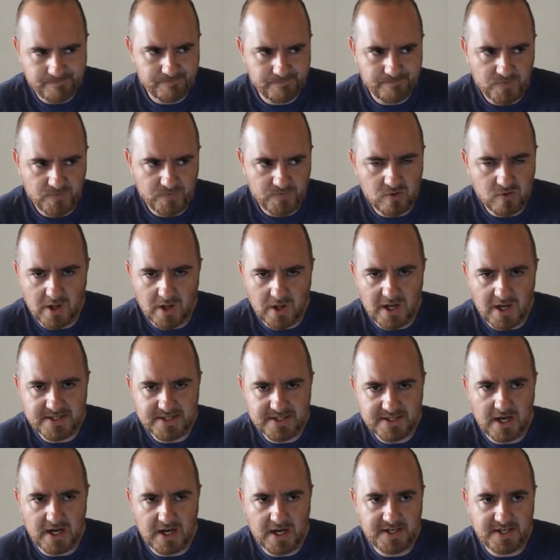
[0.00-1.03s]

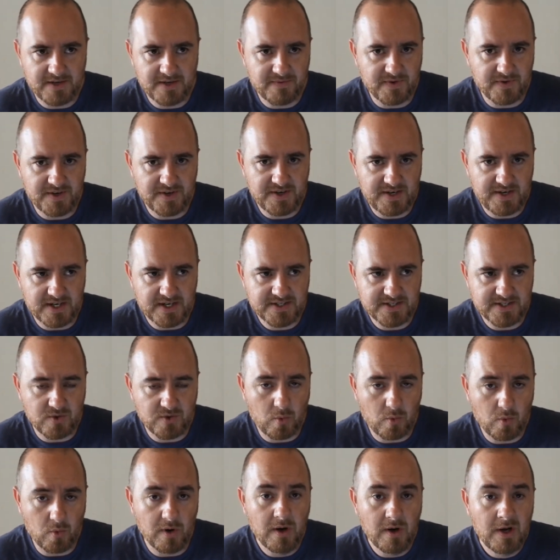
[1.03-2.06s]
utilize a different test
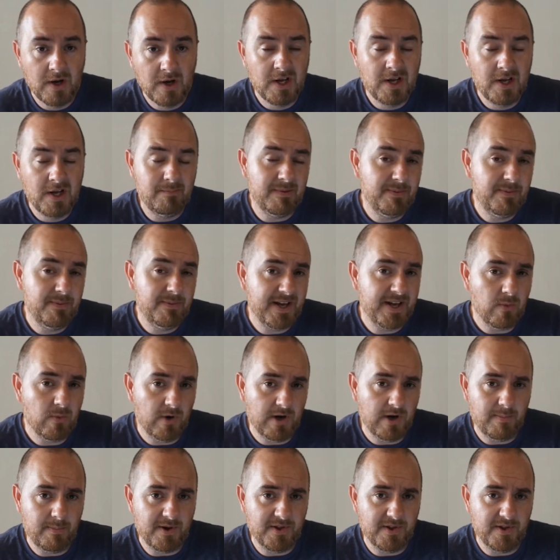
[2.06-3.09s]
or maybe make
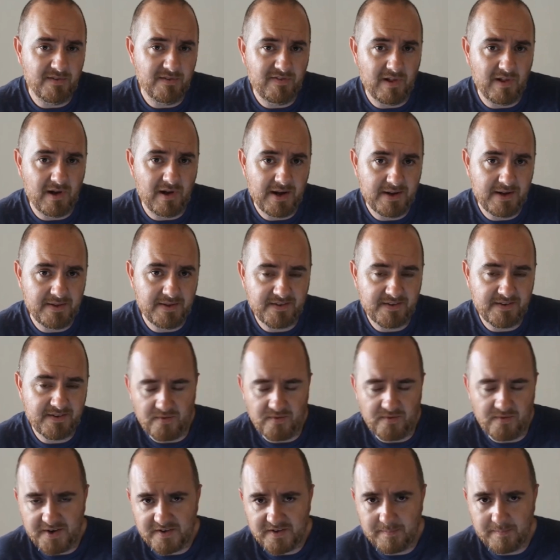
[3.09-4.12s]
one up on the fly that's
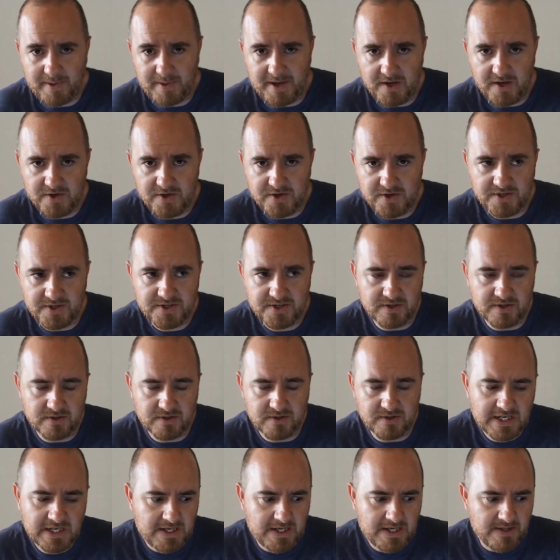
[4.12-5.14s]
unique to the patient. So
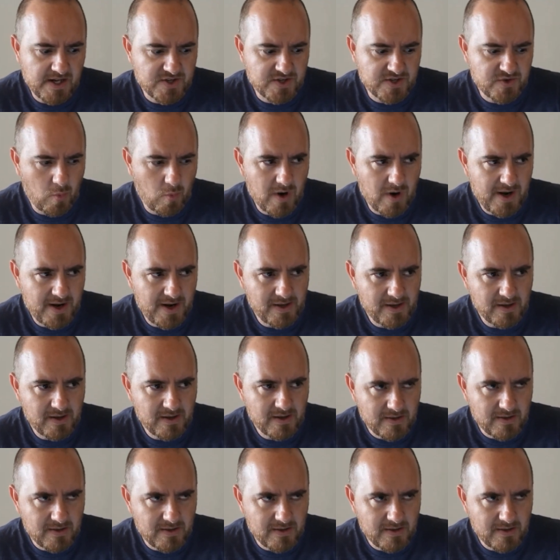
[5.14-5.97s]
that's why